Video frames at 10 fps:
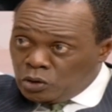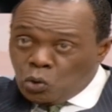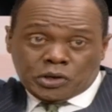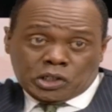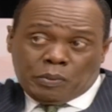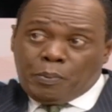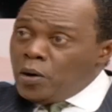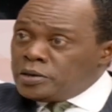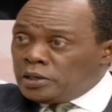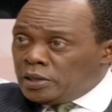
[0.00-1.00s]
You were
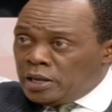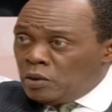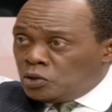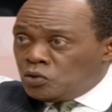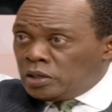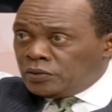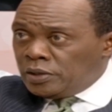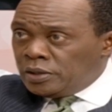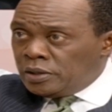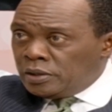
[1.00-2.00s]
disappointed that he was
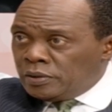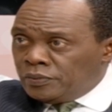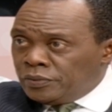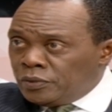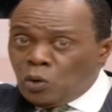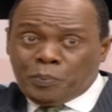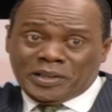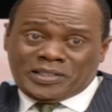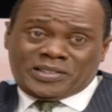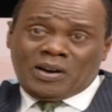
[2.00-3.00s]
transferred. You were
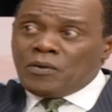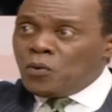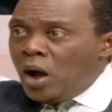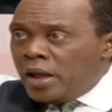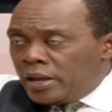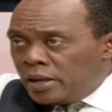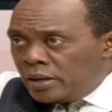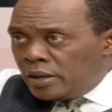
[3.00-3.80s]
pissed off. Why? No, no, Chacha,